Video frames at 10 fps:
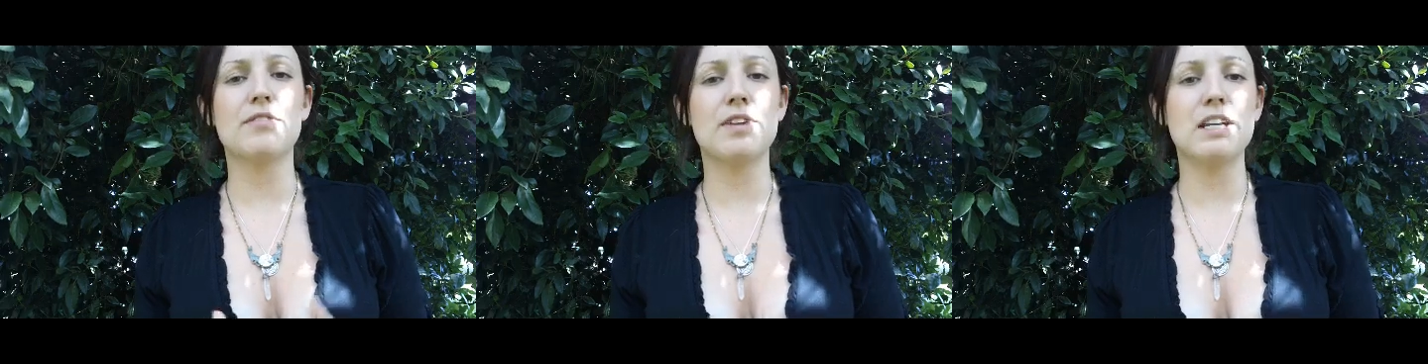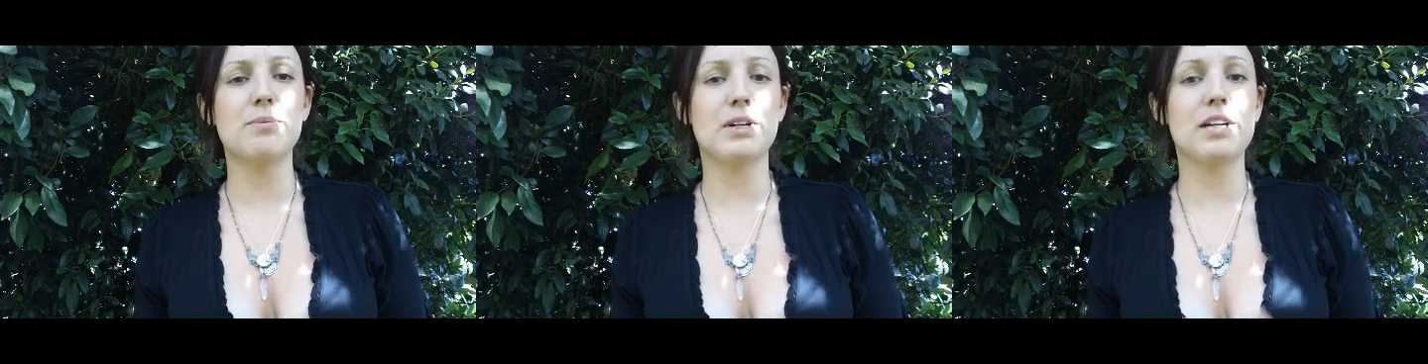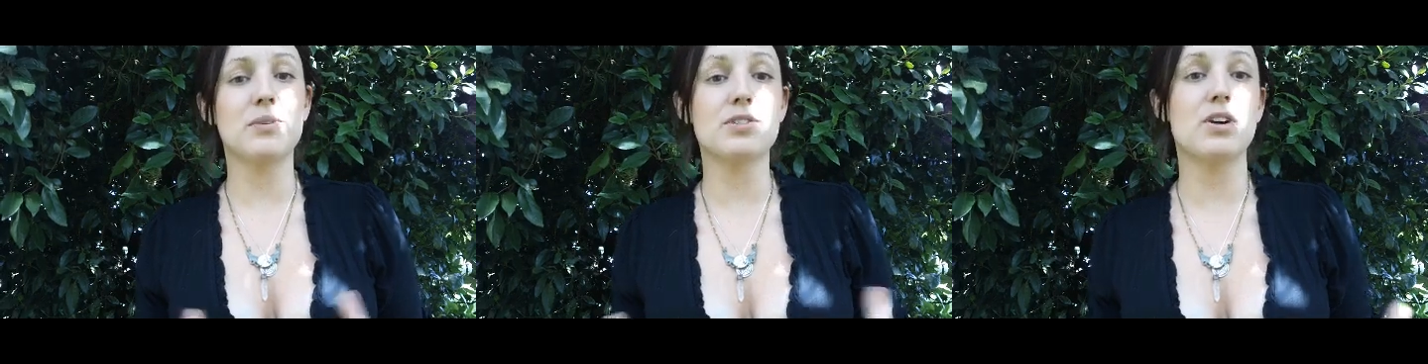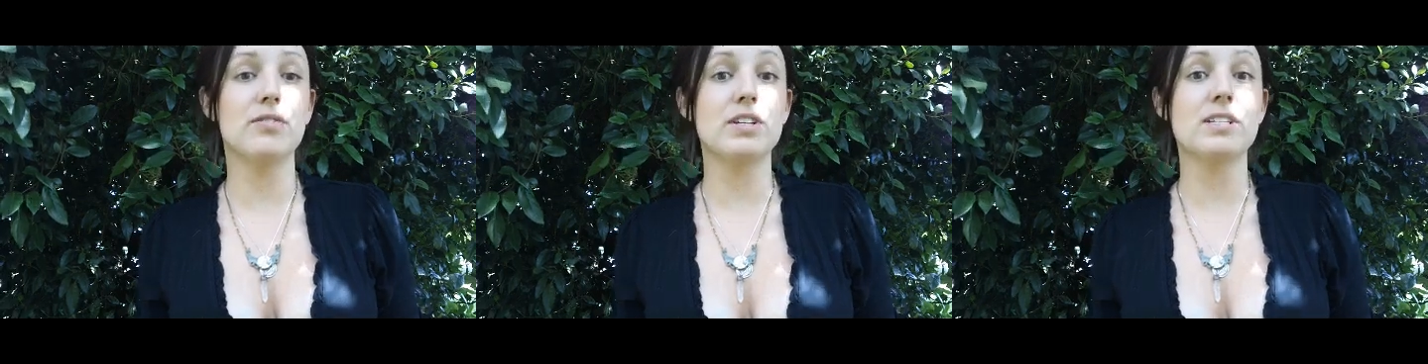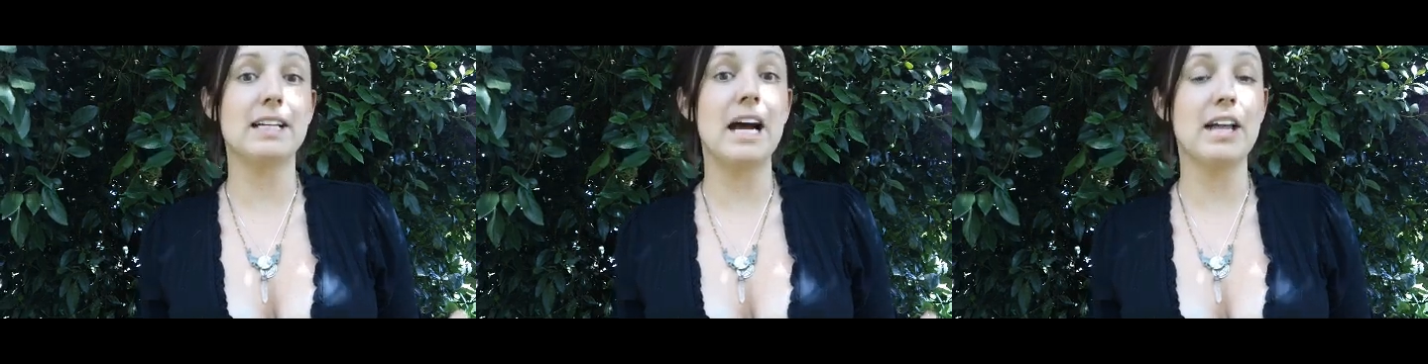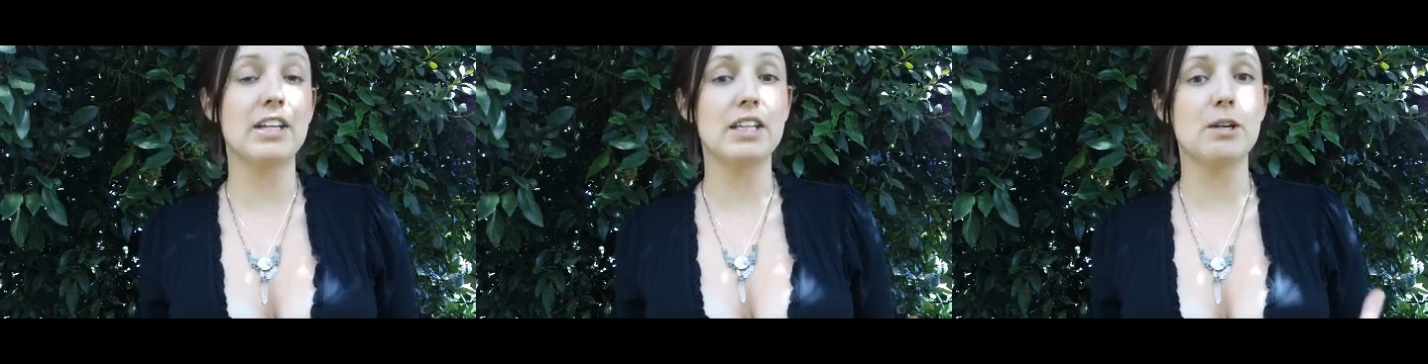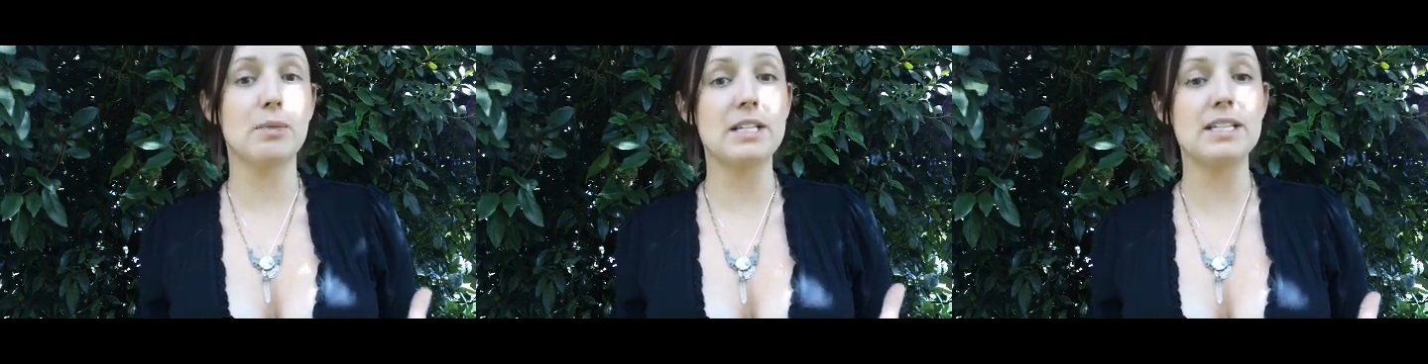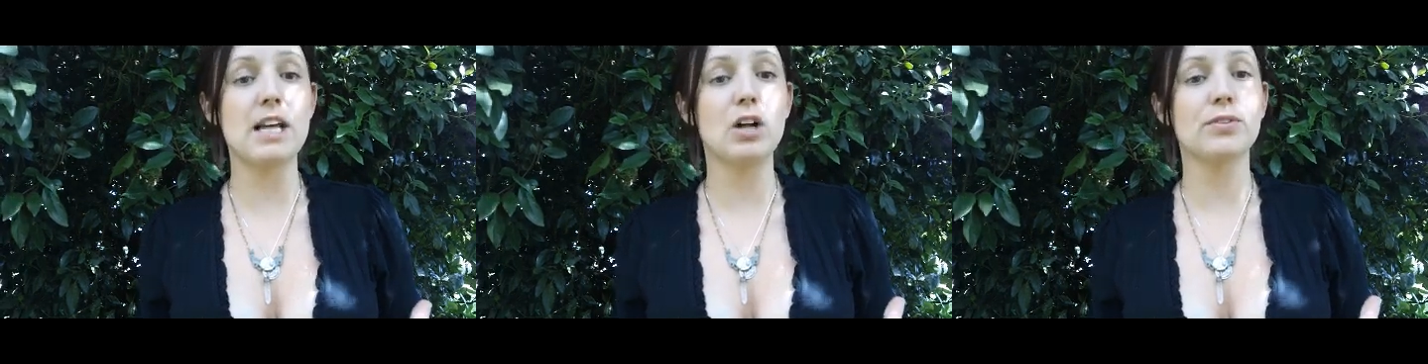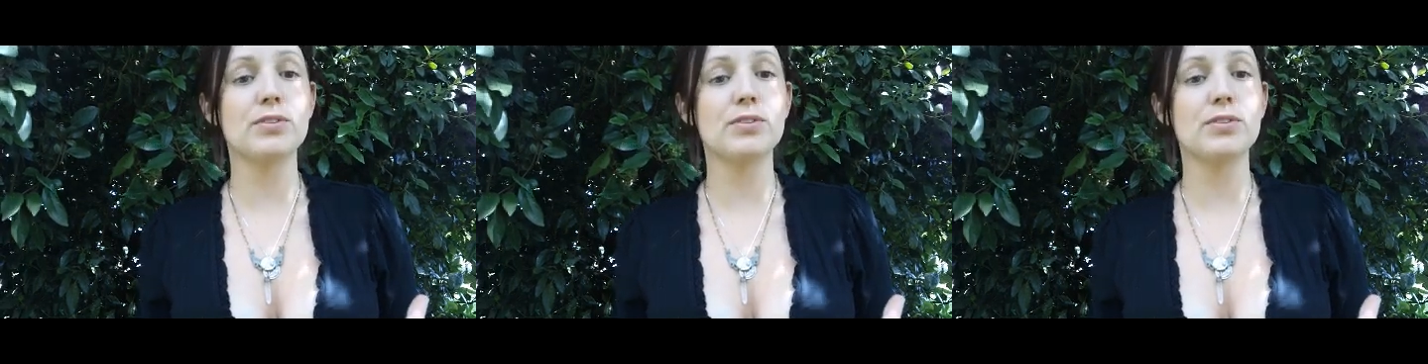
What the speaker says: of anybody else, obviously, other than myself.